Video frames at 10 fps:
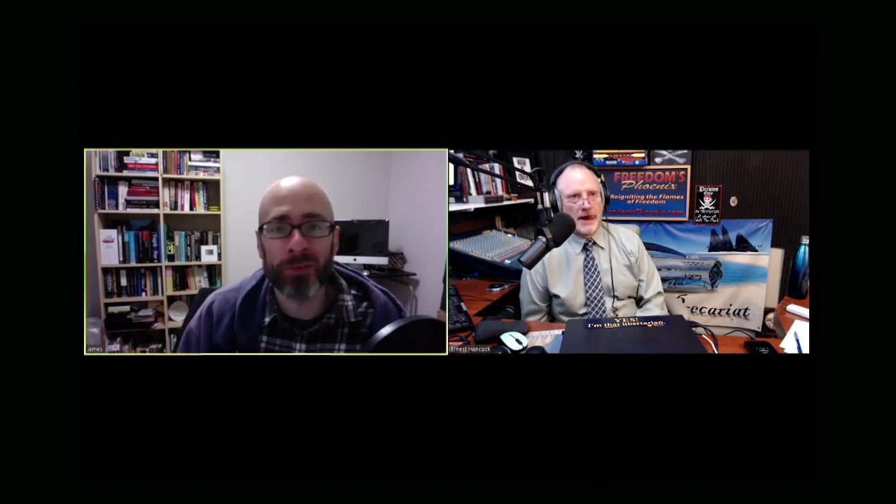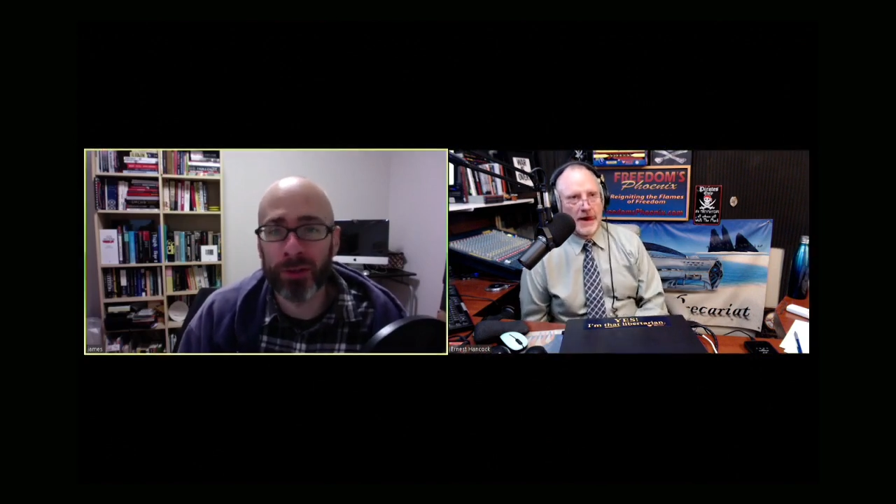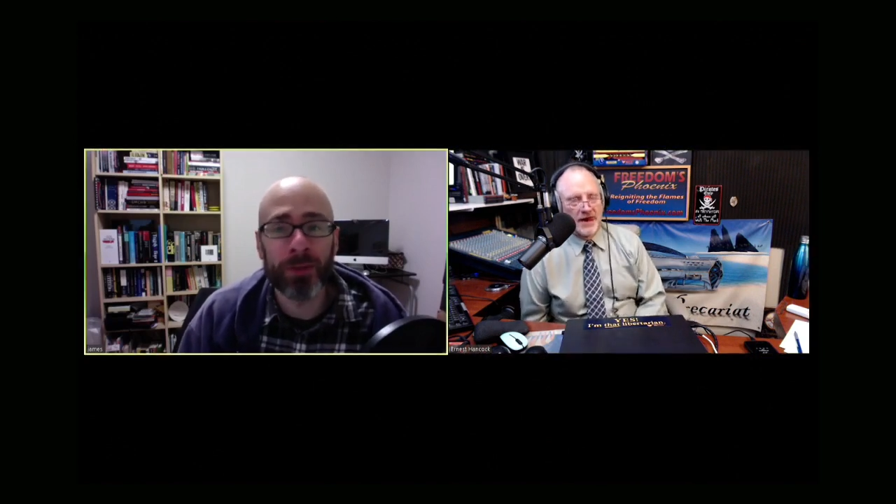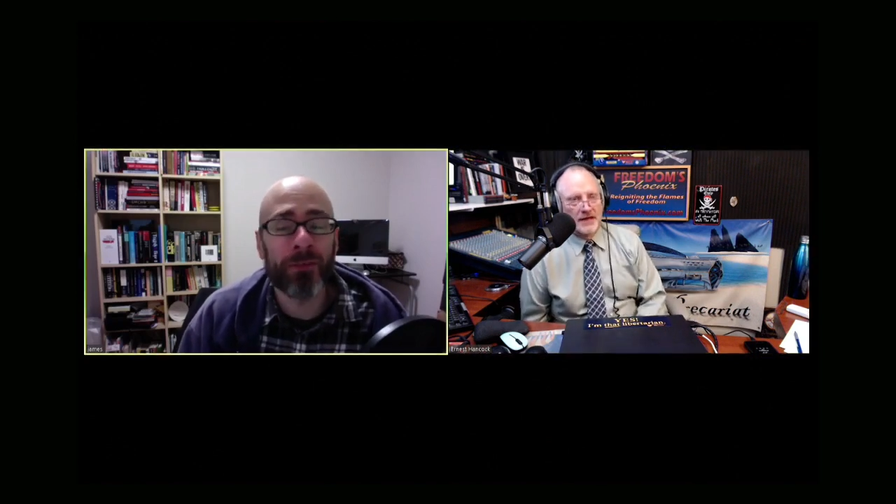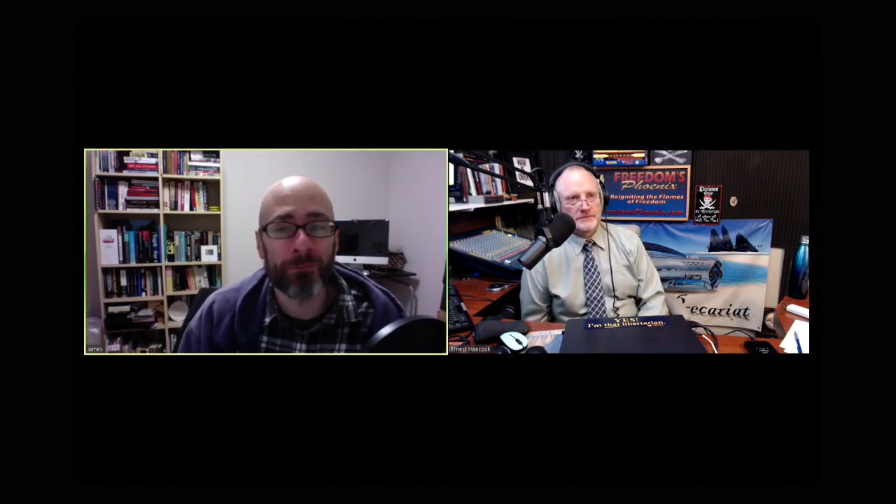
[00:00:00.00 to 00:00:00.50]
is
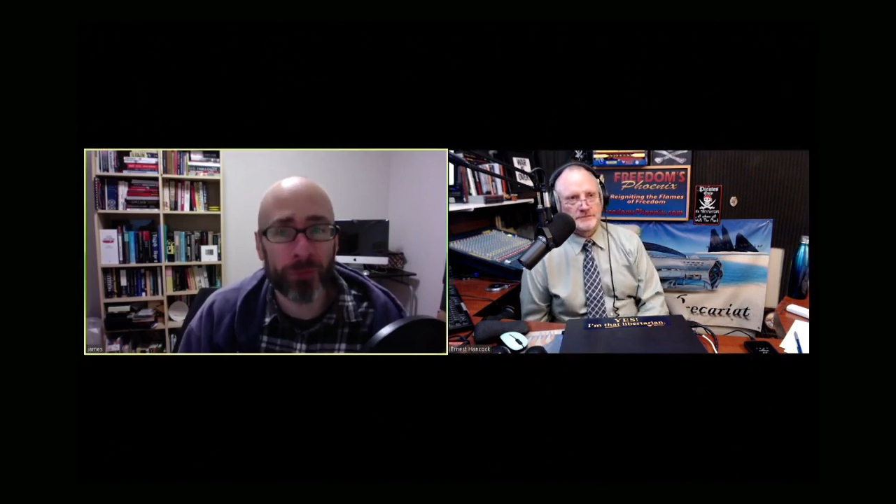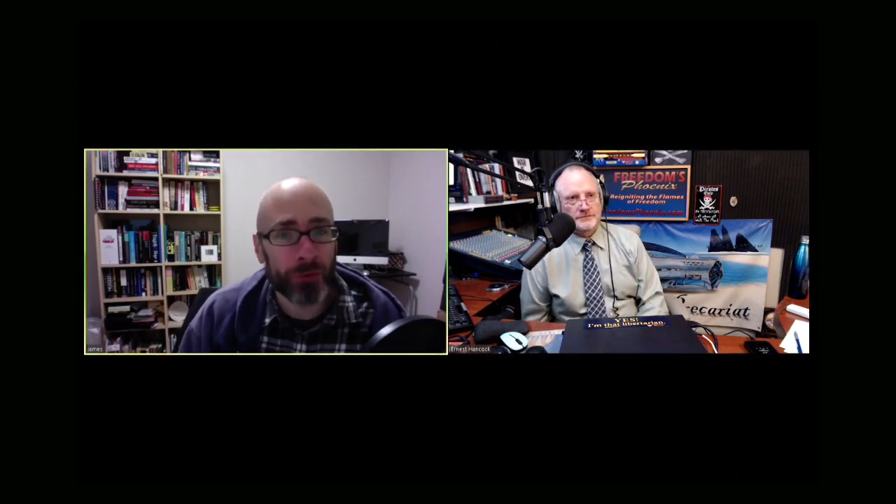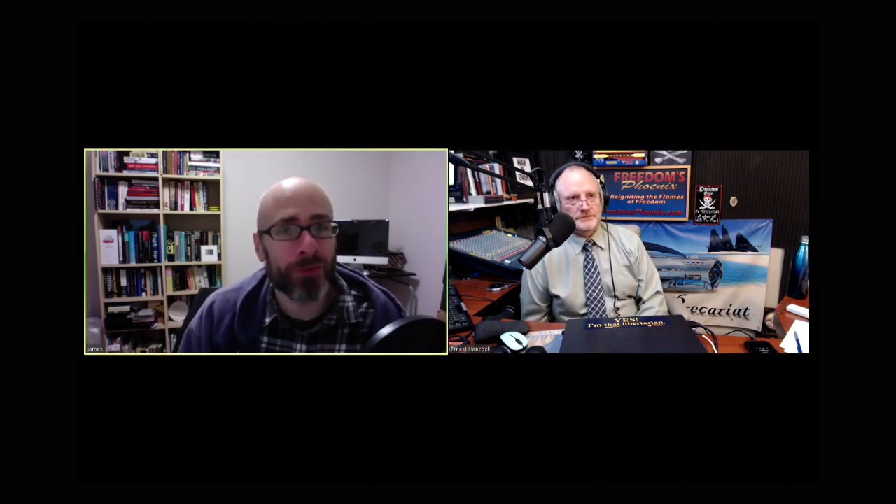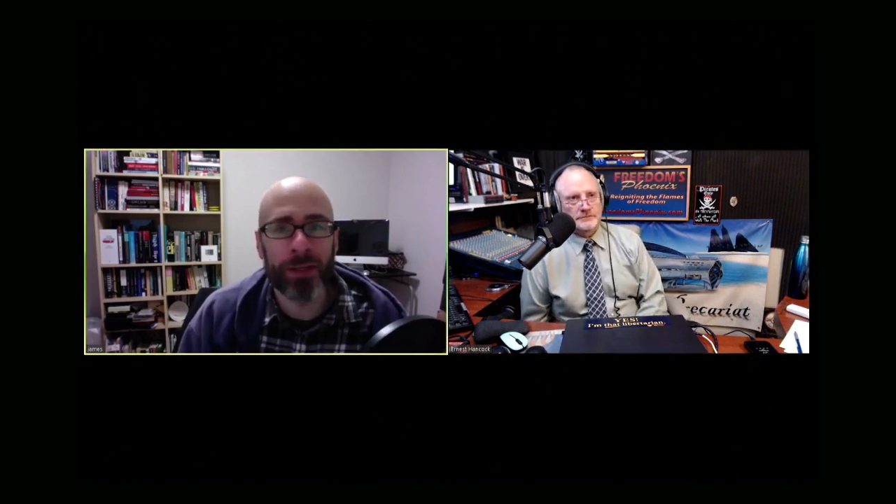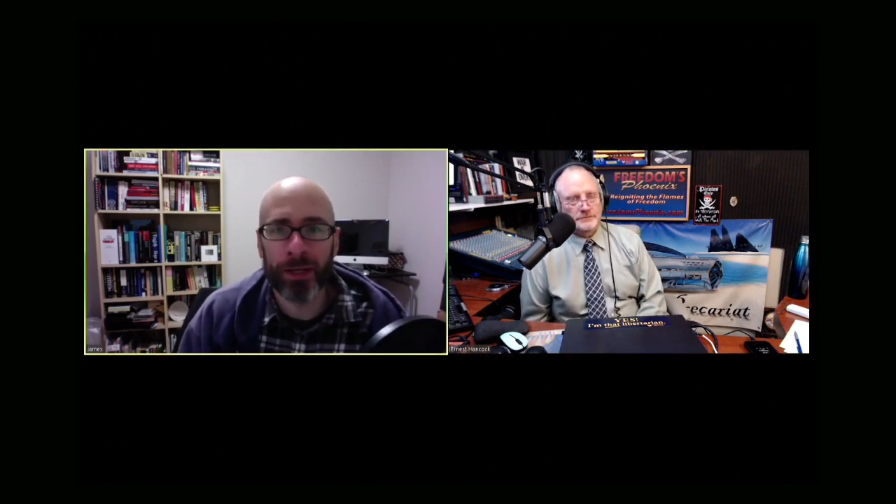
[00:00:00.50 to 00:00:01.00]
going to be the
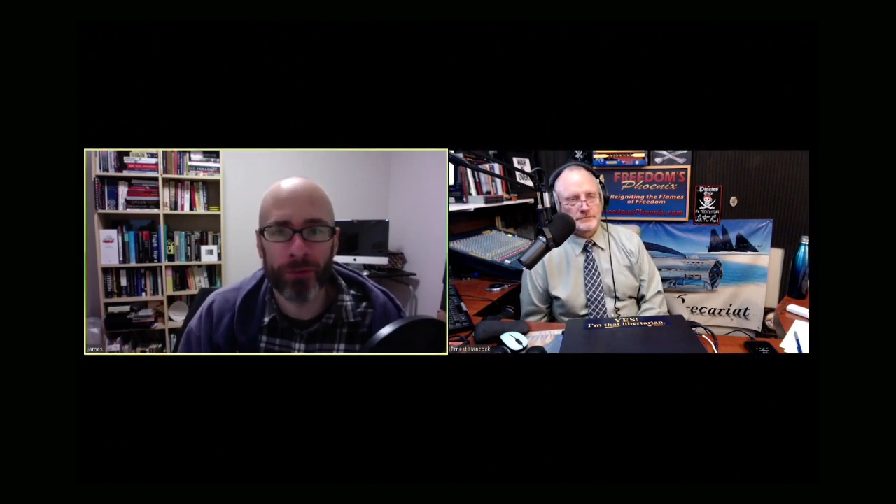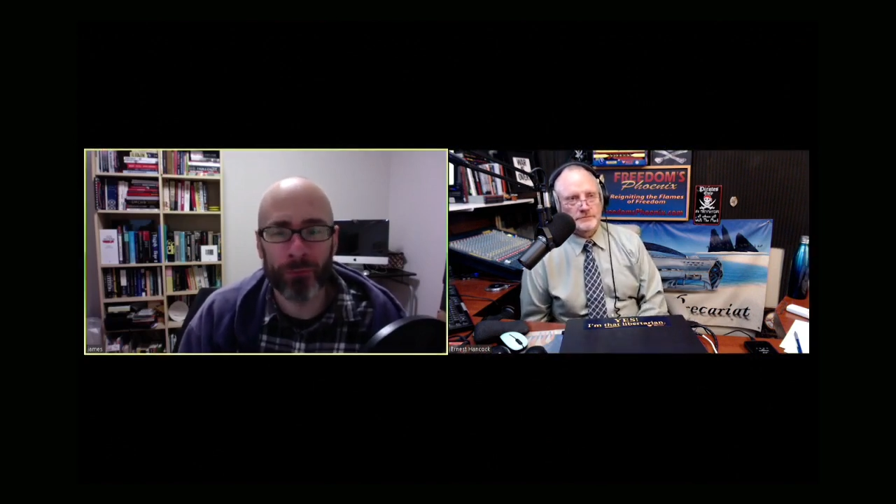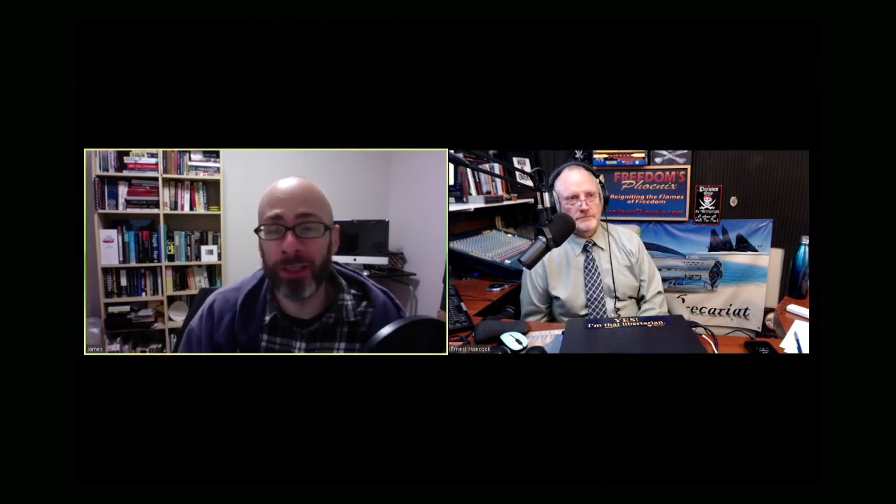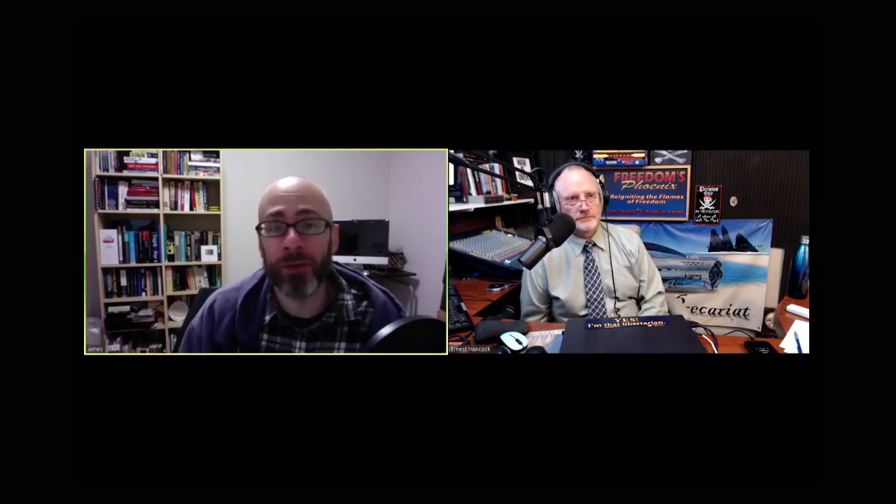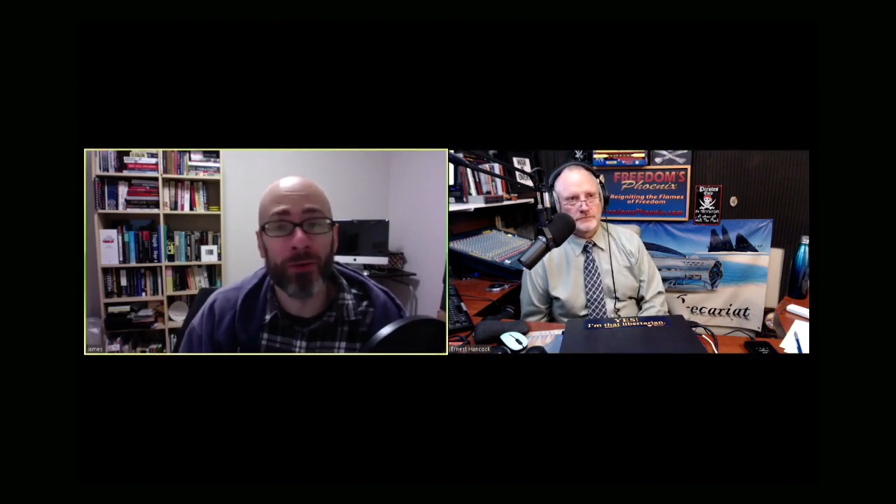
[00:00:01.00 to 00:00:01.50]
first thing out the
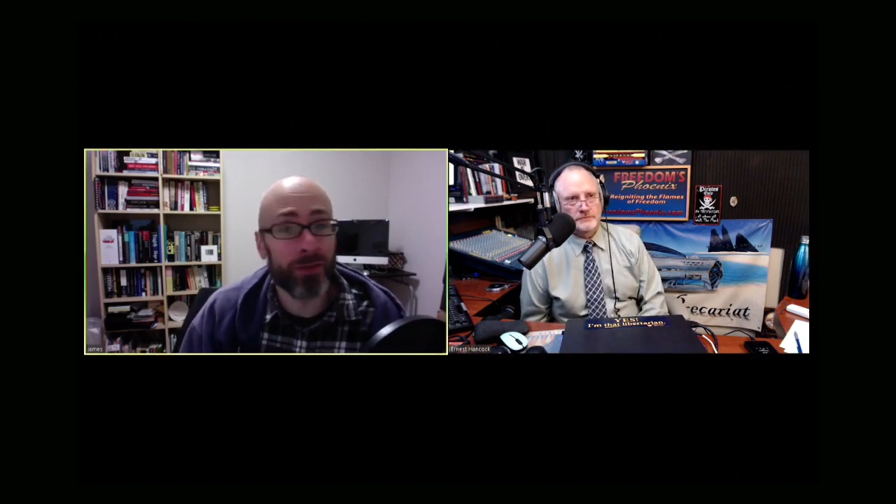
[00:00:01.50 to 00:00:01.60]
window.